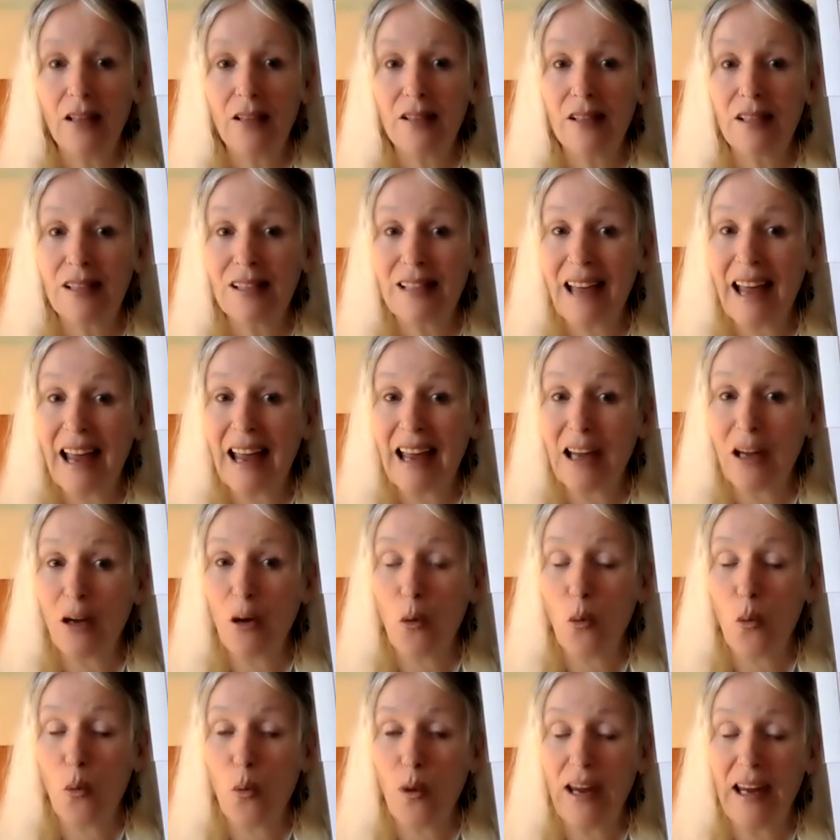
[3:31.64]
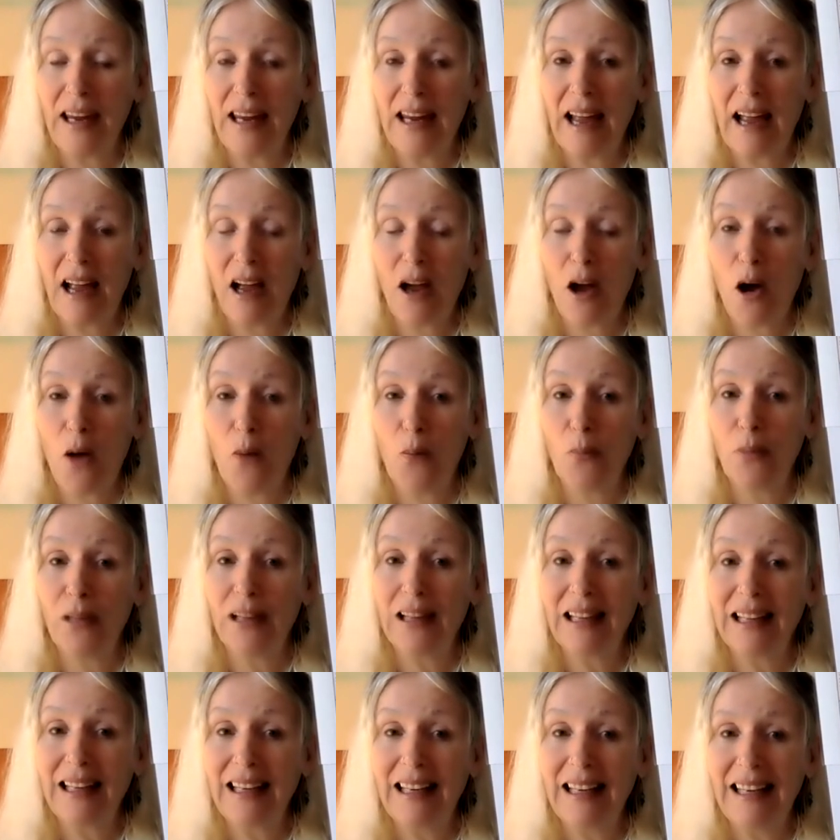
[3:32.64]
today we
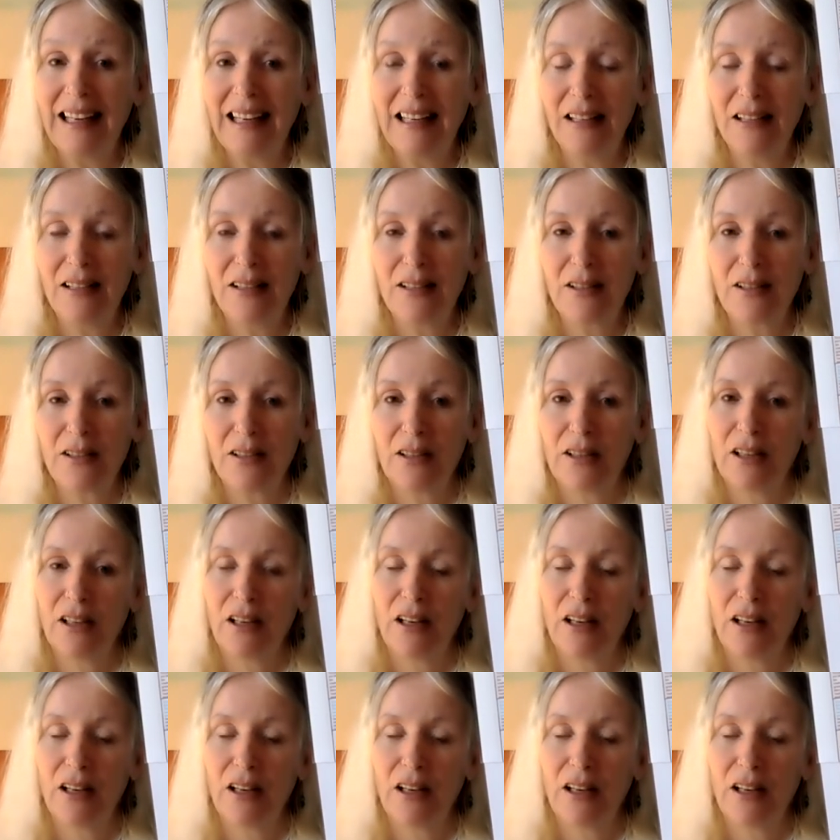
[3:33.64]
complete